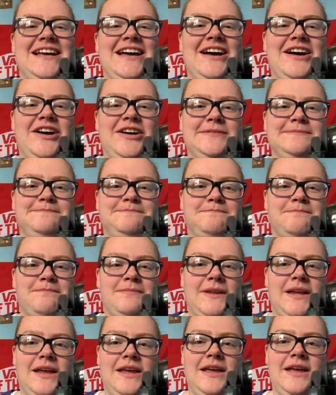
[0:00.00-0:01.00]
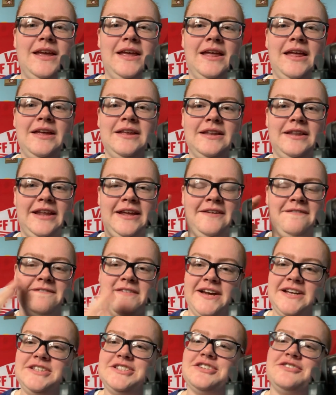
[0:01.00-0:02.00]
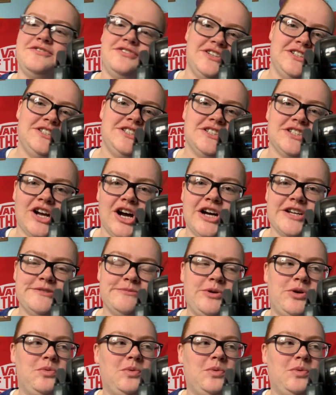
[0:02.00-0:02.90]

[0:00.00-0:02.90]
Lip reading: like Vector versus Cosmo.